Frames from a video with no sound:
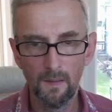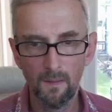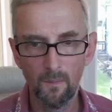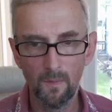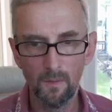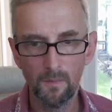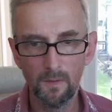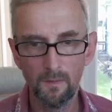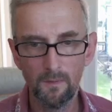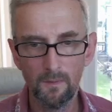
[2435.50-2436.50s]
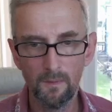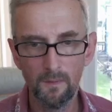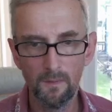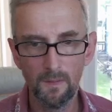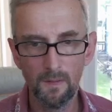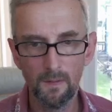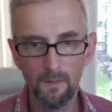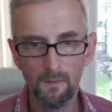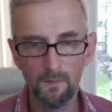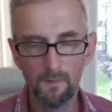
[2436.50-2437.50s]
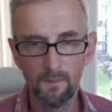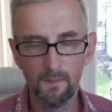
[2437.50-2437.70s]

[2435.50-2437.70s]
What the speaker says: What I'm going to do is